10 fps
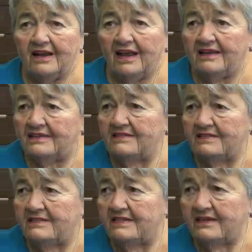I
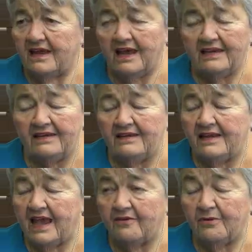
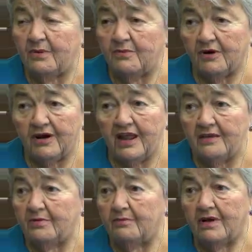can't remember her
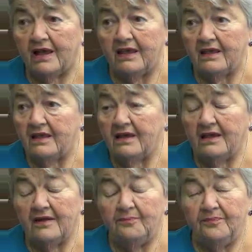name, but my
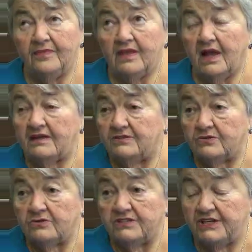high
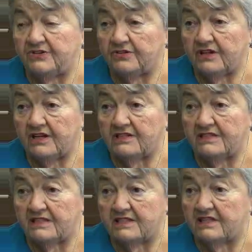school teacher that
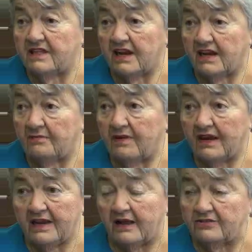insisted that my
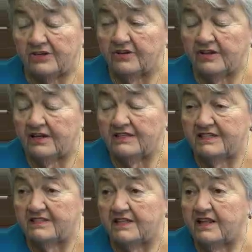counselor that
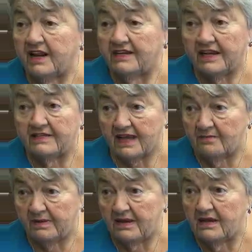insisted that I take
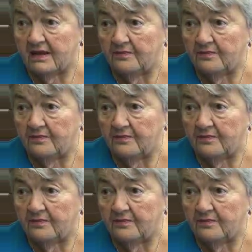typing,